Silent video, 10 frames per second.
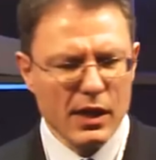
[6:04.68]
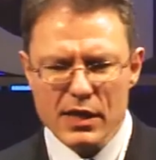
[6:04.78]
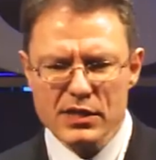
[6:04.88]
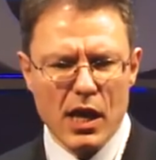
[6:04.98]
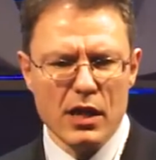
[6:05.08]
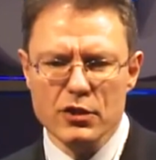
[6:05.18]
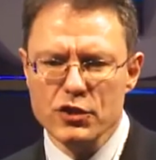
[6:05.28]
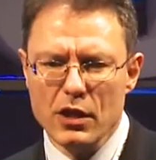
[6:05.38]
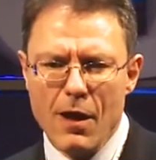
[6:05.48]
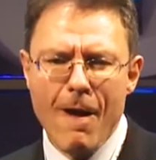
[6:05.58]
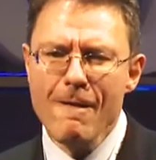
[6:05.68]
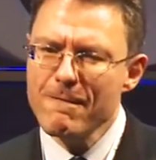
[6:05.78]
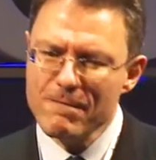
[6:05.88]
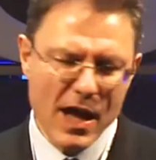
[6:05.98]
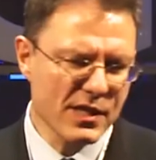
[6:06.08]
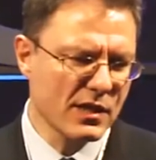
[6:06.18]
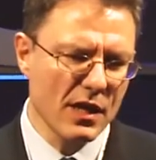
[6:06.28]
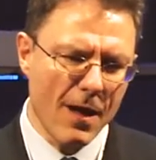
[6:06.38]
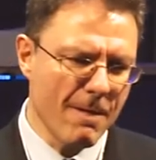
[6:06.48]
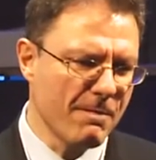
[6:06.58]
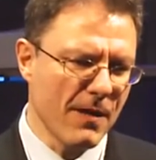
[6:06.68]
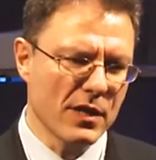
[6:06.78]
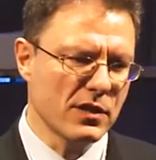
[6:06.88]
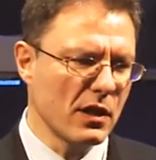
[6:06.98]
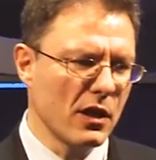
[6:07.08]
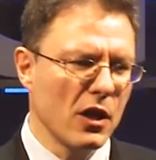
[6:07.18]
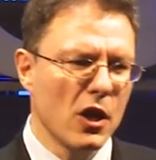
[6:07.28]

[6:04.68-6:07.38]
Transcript: and less energy, faster and faster.